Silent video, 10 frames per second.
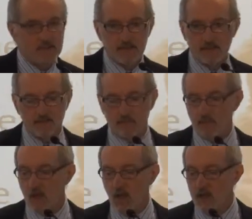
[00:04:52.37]
this
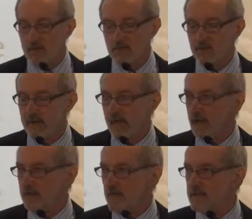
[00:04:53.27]
long history
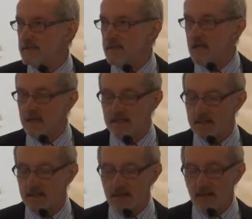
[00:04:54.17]
now of men's
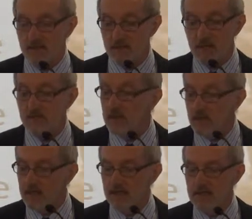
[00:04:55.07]
studies that have just
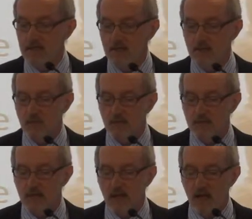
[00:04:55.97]
really continued to
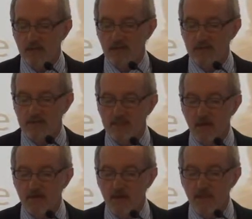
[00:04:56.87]
produce a lot of good
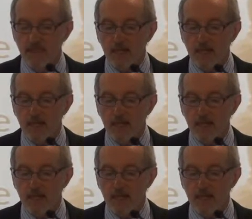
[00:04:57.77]
stuff.